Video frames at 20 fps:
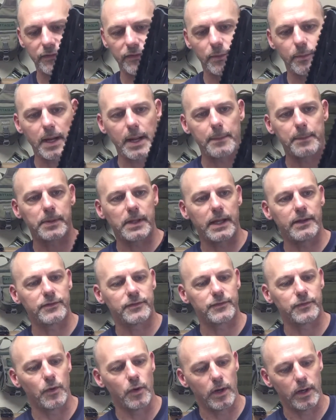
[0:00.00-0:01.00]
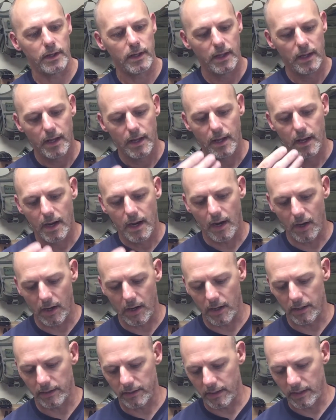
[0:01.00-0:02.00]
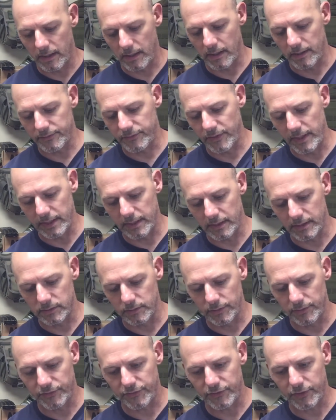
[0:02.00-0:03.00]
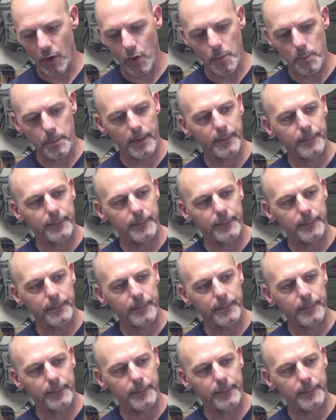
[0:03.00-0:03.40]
my plans for it are to include a scope,